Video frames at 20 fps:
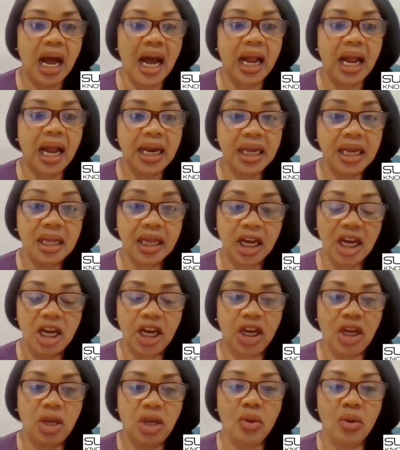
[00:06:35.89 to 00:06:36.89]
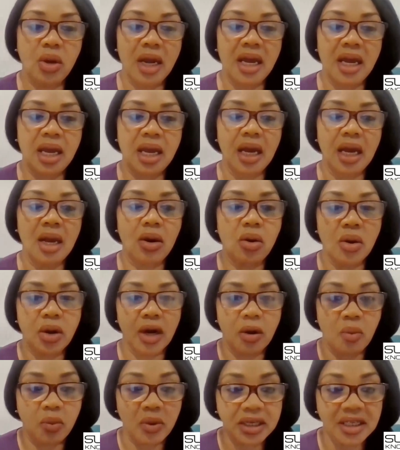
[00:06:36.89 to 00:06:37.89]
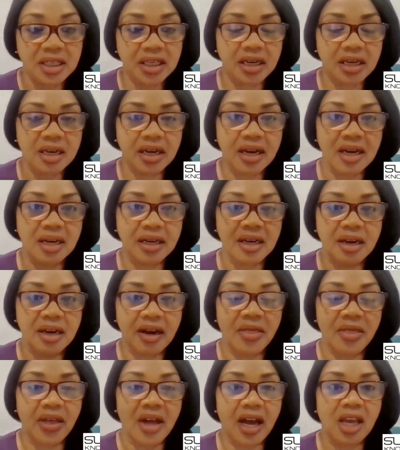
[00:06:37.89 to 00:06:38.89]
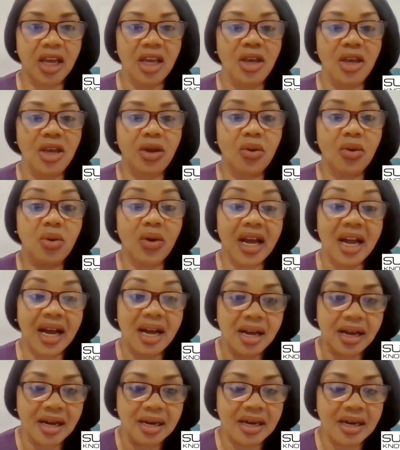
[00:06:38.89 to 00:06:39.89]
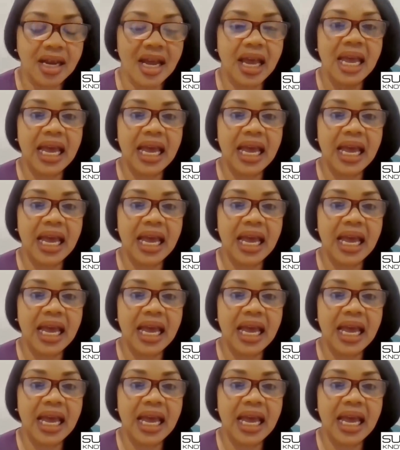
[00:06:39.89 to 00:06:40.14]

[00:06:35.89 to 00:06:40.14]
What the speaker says: A leader in UK or in Western countries that you can